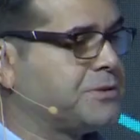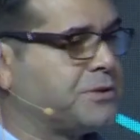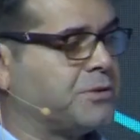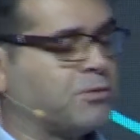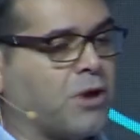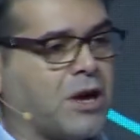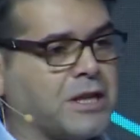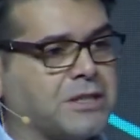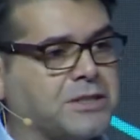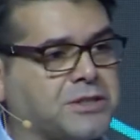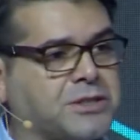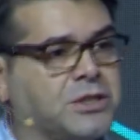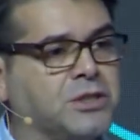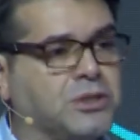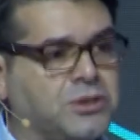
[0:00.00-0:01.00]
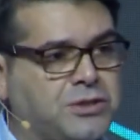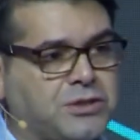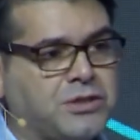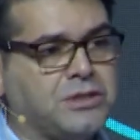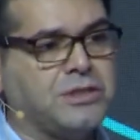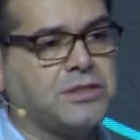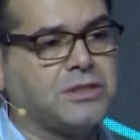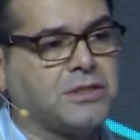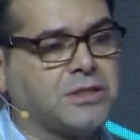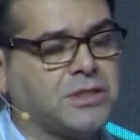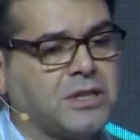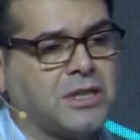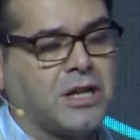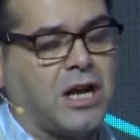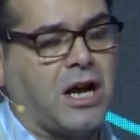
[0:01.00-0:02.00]
the right solutions
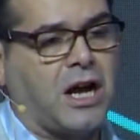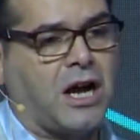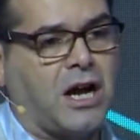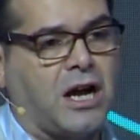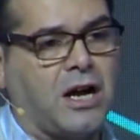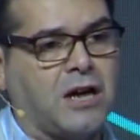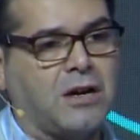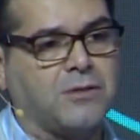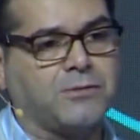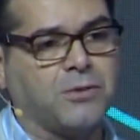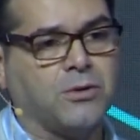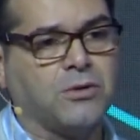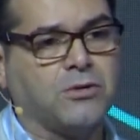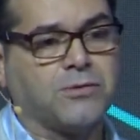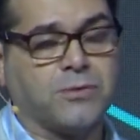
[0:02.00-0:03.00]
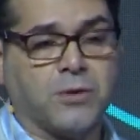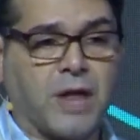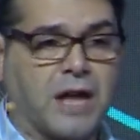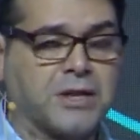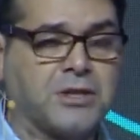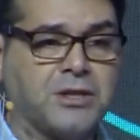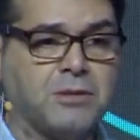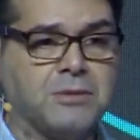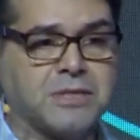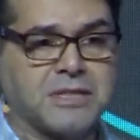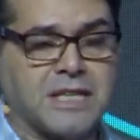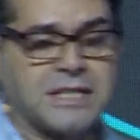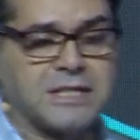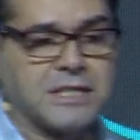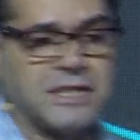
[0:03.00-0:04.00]
for that
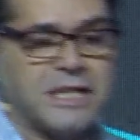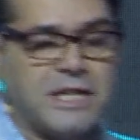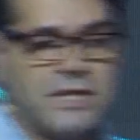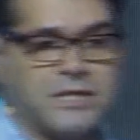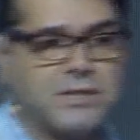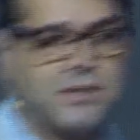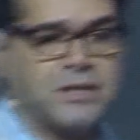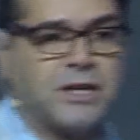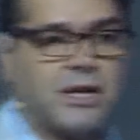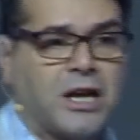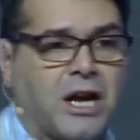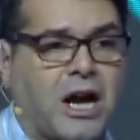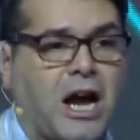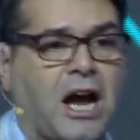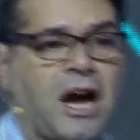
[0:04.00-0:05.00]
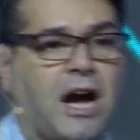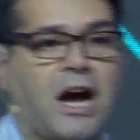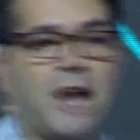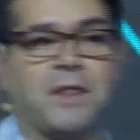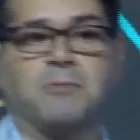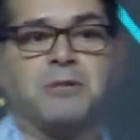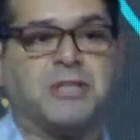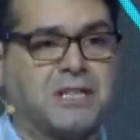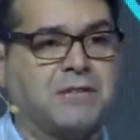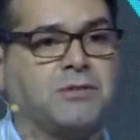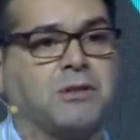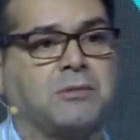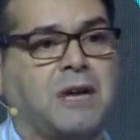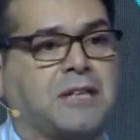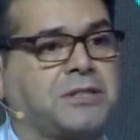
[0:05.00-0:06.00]
human-centered need. And then we deliver
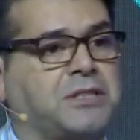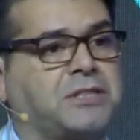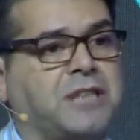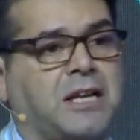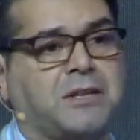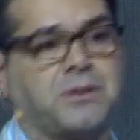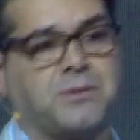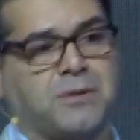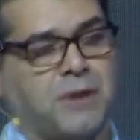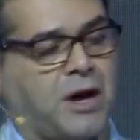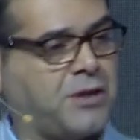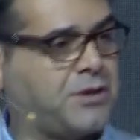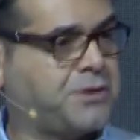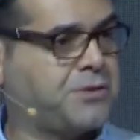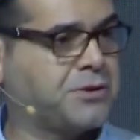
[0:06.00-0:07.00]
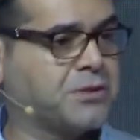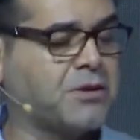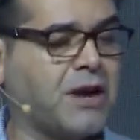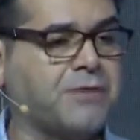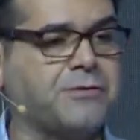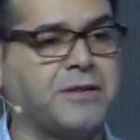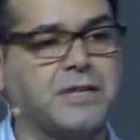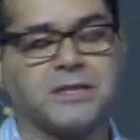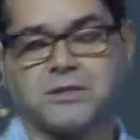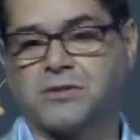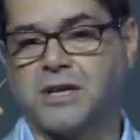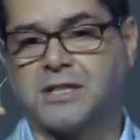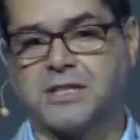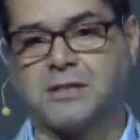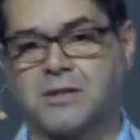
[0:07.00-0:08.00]
them, as I said, either through graphics,
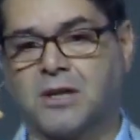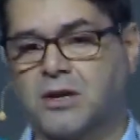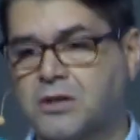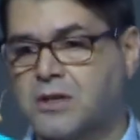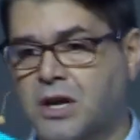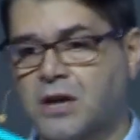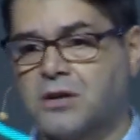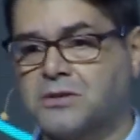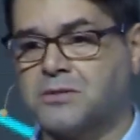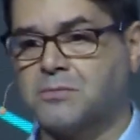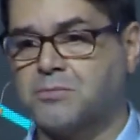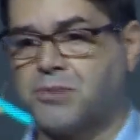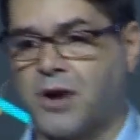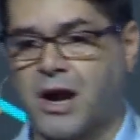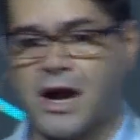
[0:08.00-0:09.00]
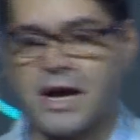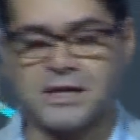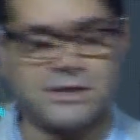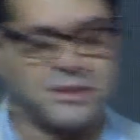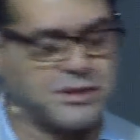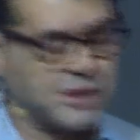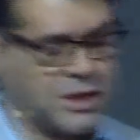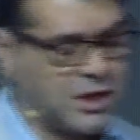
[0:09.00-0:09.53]
creating logos and brands,